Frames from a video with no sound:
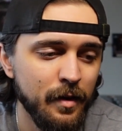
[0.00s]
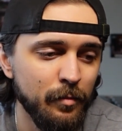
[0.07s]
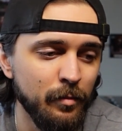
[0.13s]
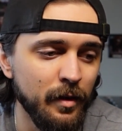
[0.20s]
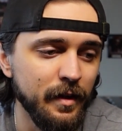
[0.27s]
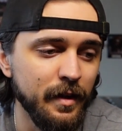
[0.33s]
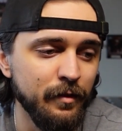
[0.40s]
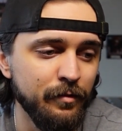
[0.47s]

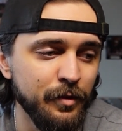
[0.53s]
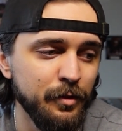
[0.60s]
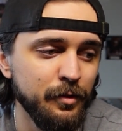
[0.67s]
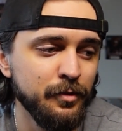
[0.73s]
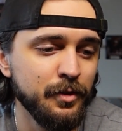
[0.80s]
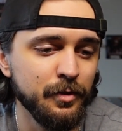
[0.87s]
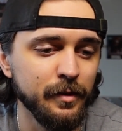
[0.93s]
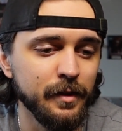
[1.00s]
But if you
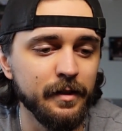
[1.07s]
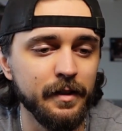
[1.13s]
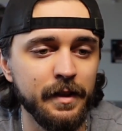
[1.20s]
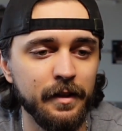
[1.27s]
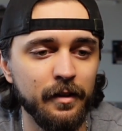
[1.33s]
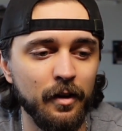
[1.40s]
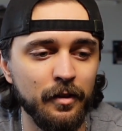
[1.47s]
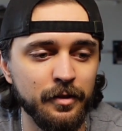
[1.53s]

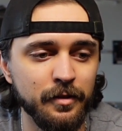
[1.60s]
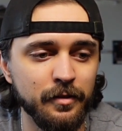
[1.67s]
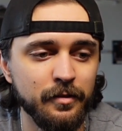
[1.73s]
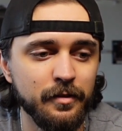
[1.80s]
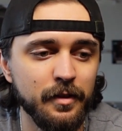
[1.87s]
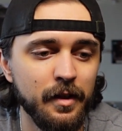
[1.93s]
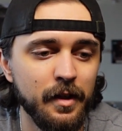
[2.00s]
strictly are just